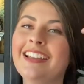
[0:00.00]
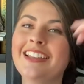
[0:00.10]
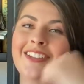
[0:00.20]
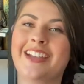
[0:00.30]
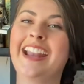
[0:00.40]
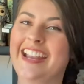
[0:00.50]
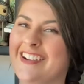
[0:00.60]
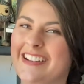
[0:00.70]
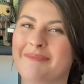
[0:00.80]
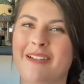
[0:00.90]
you can
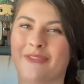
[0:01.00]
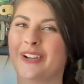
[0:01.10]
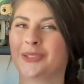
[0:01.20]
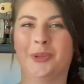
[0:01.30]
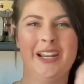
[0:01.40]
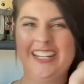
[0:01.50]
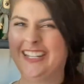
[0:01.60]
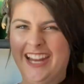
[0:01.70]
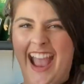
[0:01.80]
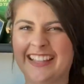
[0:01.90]
hear it in my voice, went,
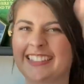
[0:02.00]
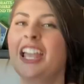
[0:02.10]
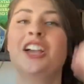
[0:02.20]
yes,